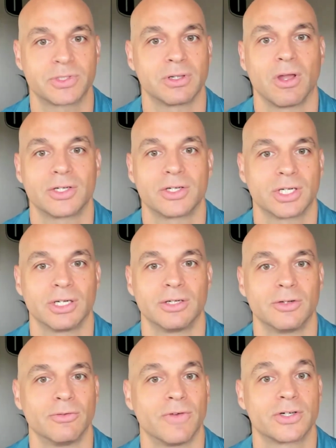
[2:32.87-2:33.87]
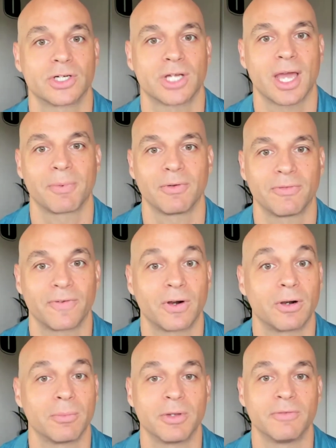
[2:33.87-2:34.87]
launching a new venture capital
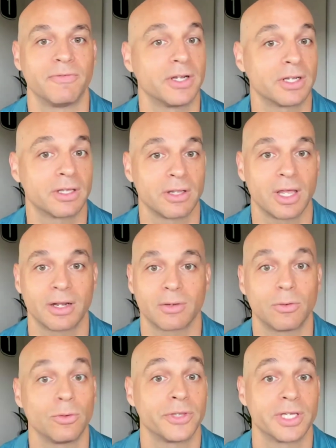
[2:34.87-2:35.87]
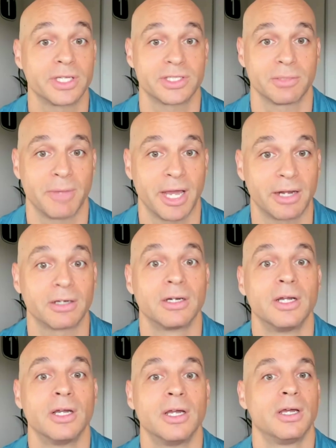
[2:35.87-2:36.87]
firm and funding a lot of cool things that matter